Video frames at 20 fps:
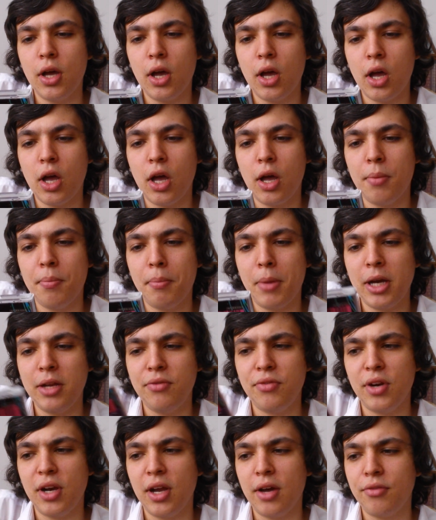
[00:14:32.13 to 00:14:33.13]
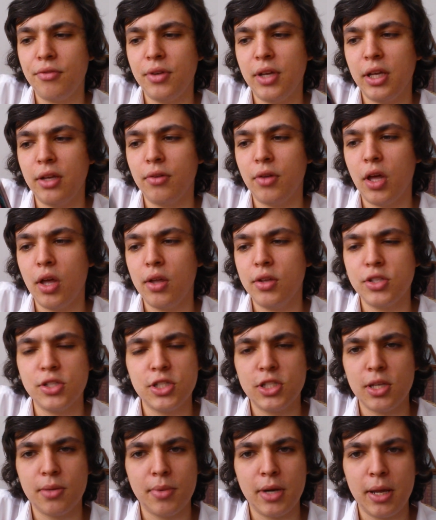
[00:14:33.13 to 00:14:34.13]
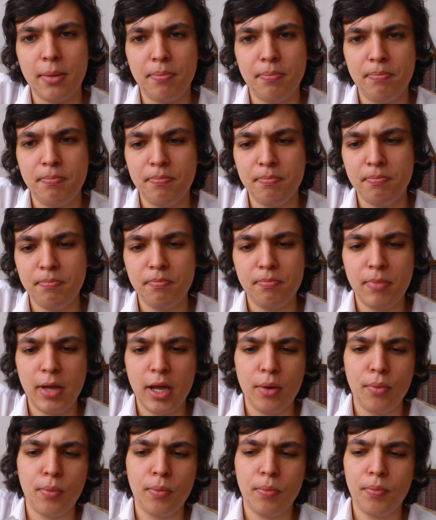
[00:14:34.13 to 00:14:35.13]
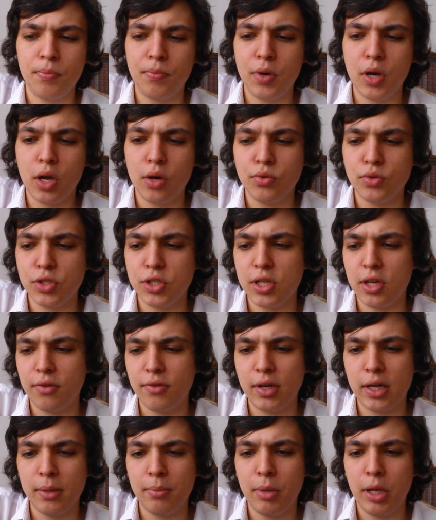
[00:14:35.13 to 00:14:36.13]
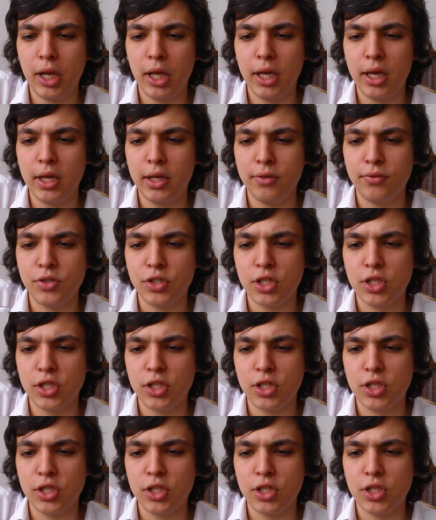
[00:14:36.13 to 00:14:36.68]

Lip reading: Money for Nothing, some of their better known stuff, I believe.